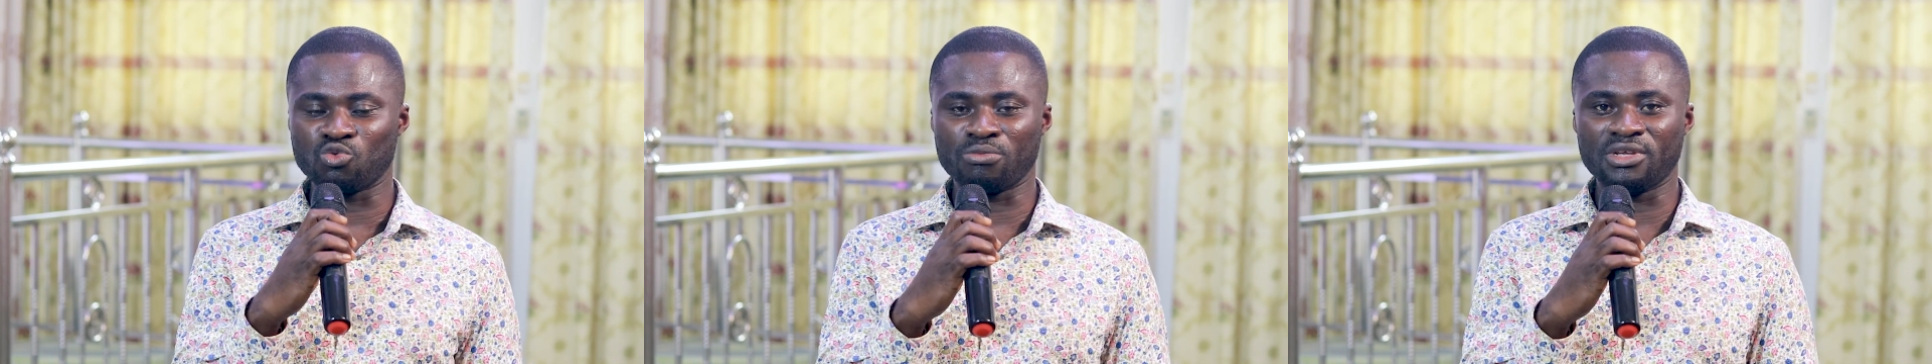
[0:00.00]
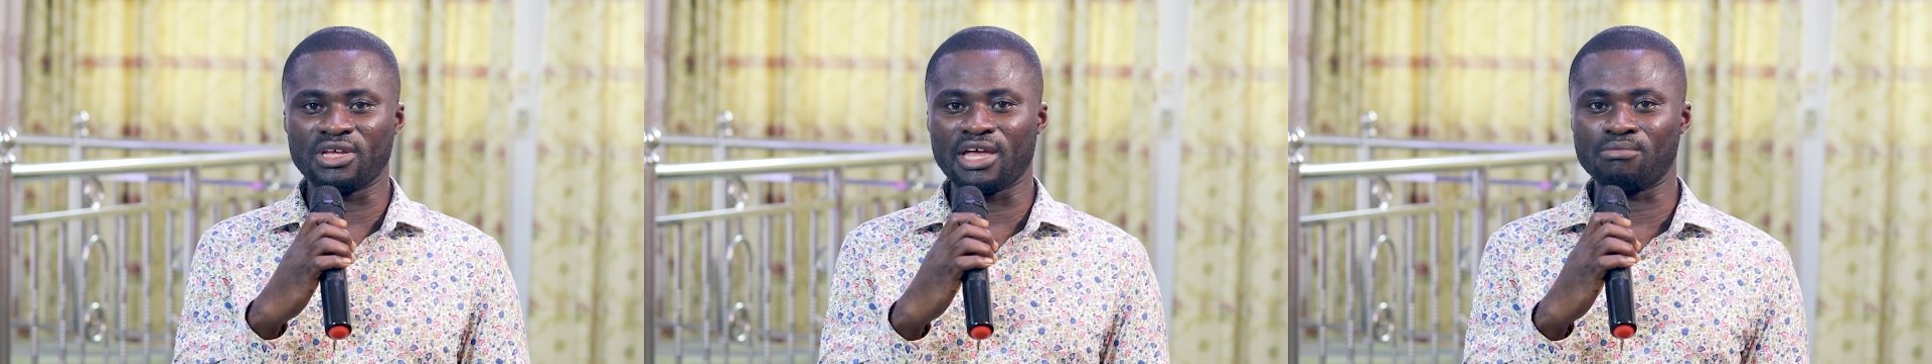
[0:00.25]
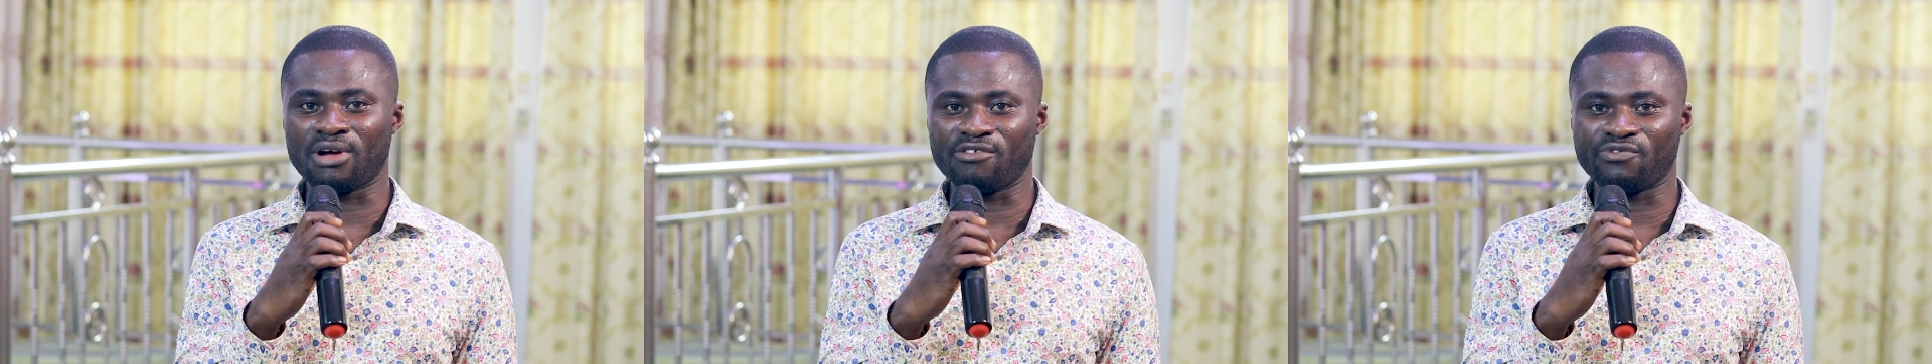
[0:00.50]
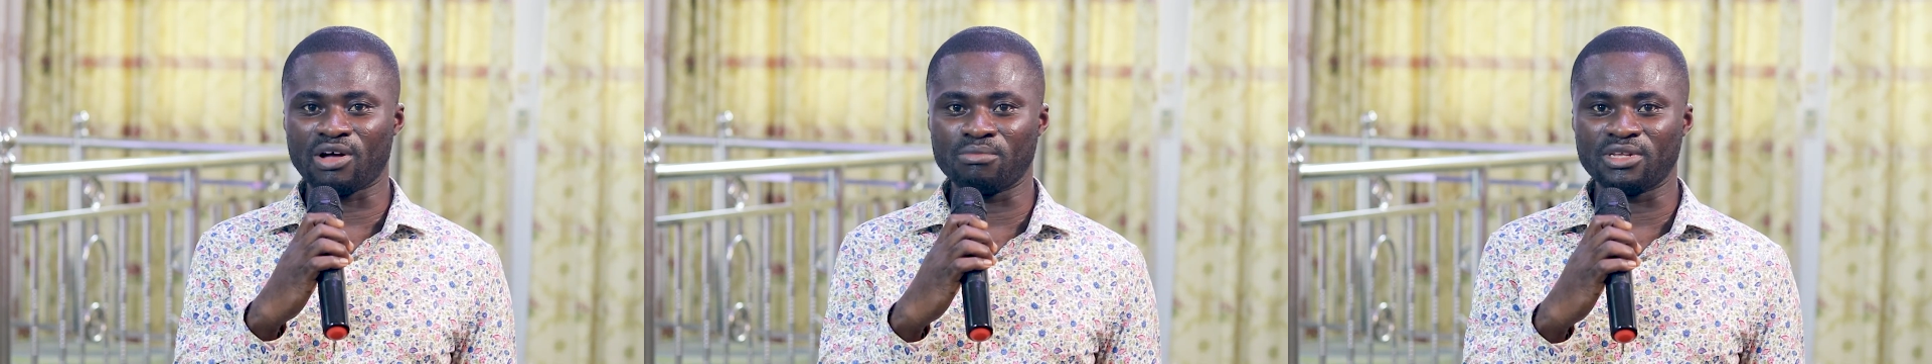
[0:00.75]
to me and my
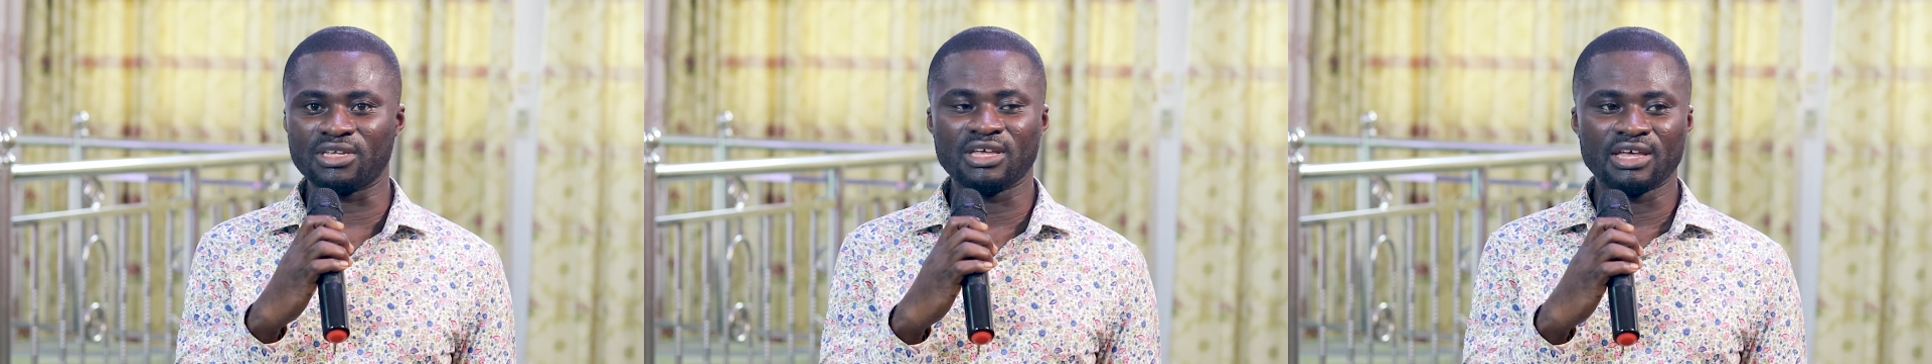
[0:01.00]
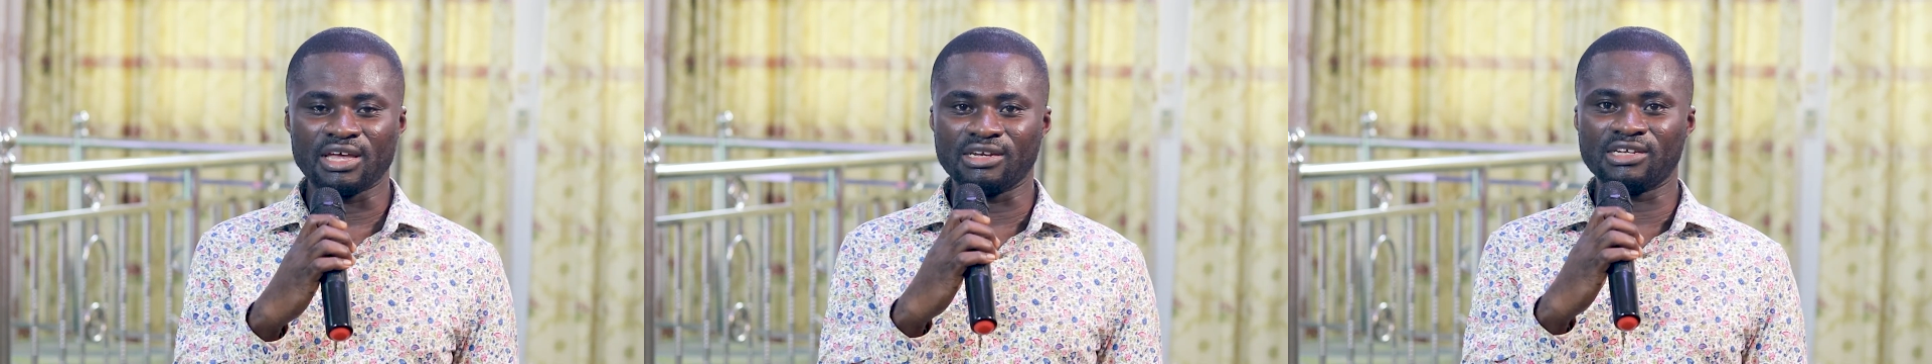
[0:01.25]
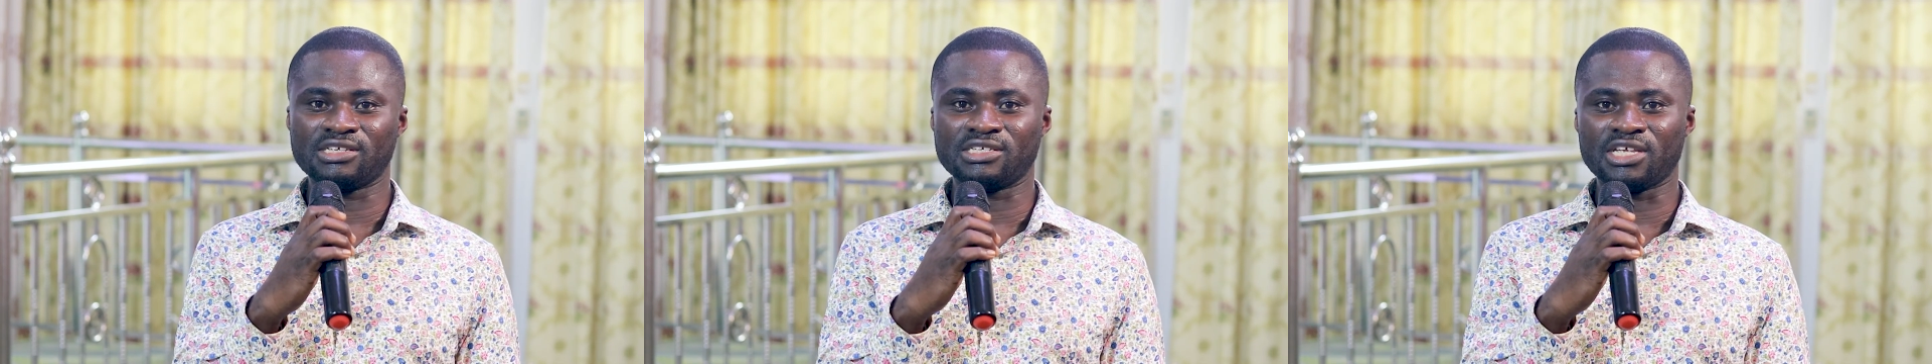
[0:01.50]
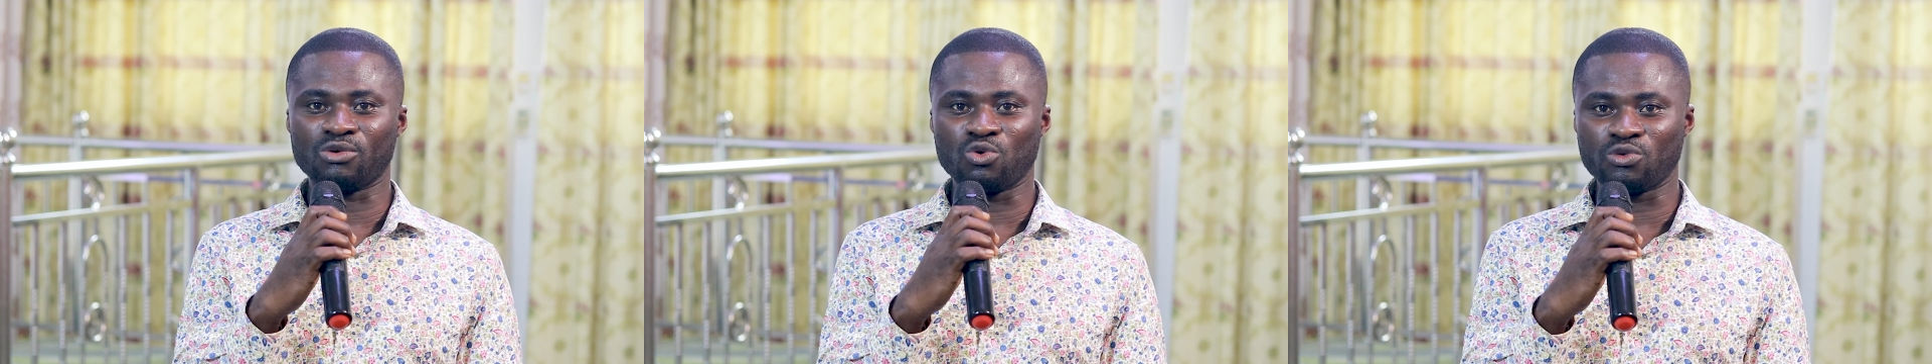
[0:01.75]
family, and this
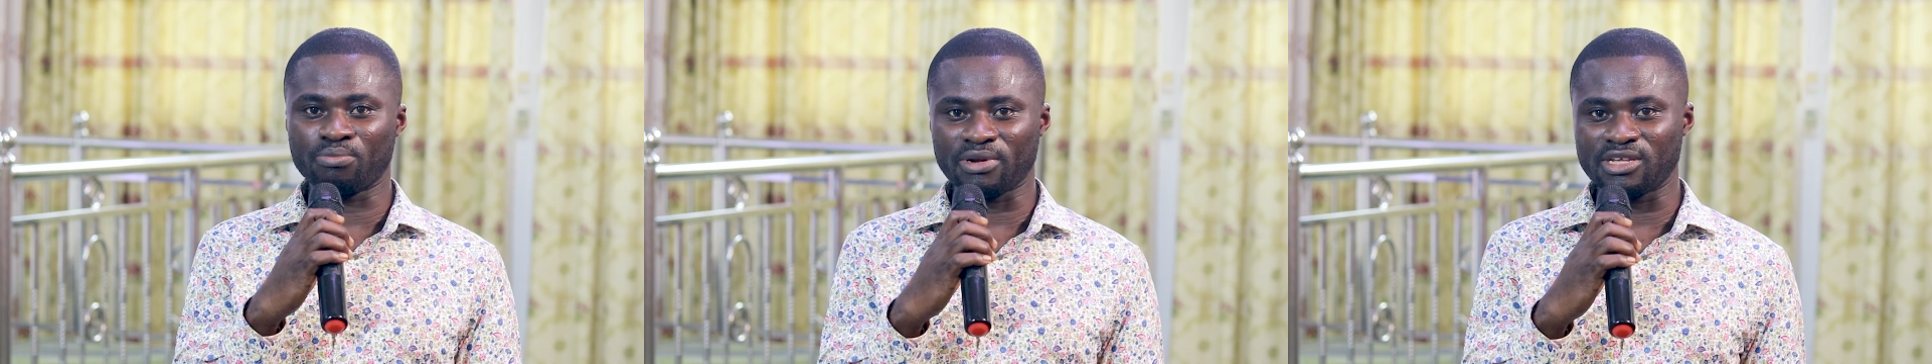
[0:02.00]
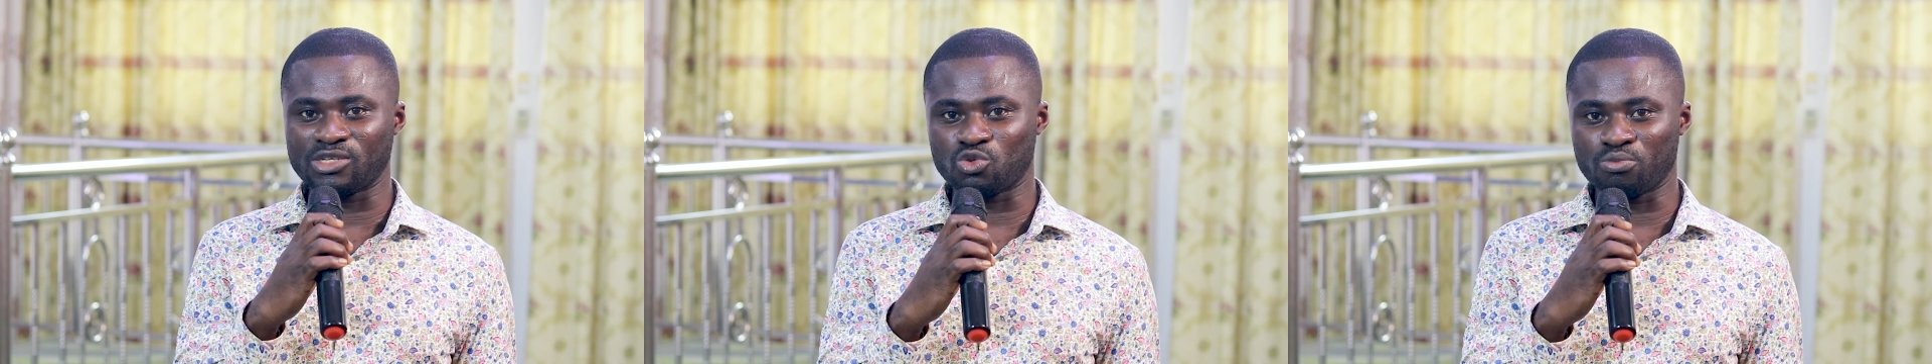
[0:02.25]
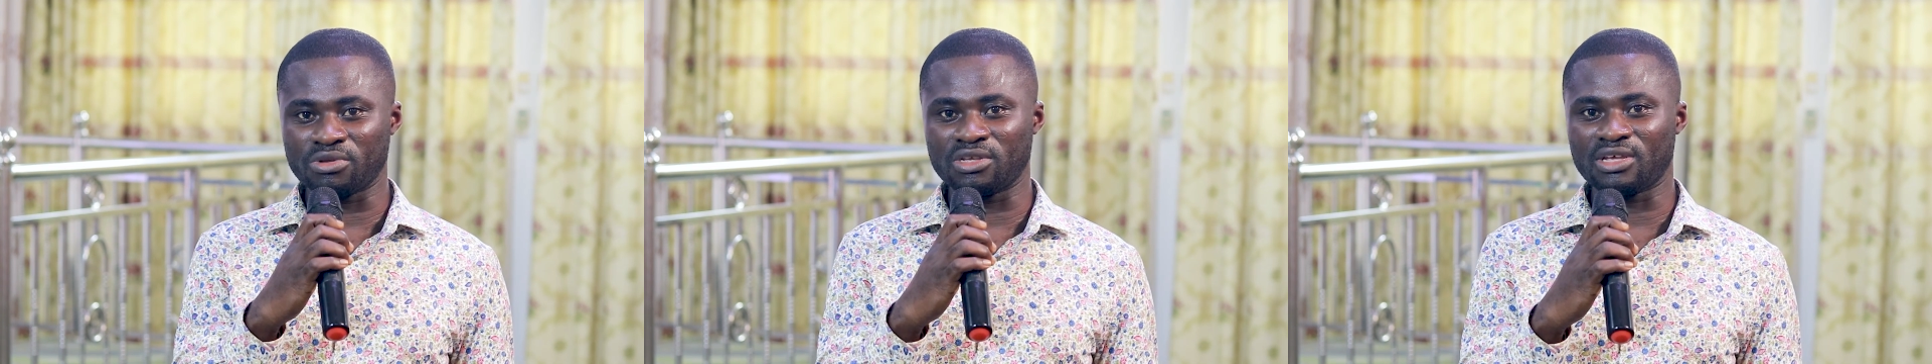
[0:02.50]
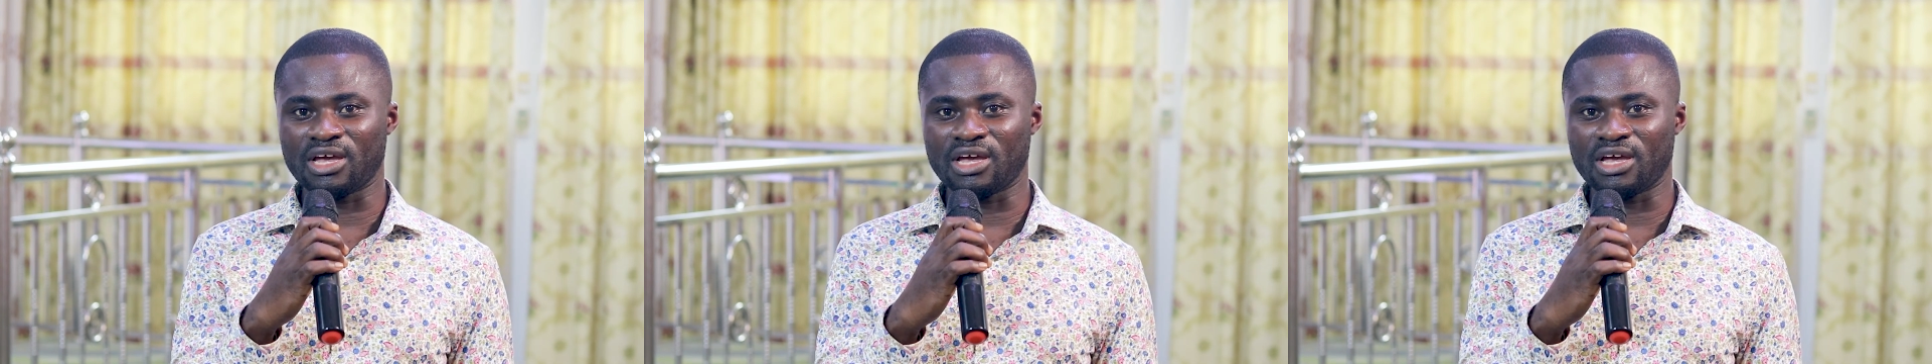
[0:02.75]
is a good place to be.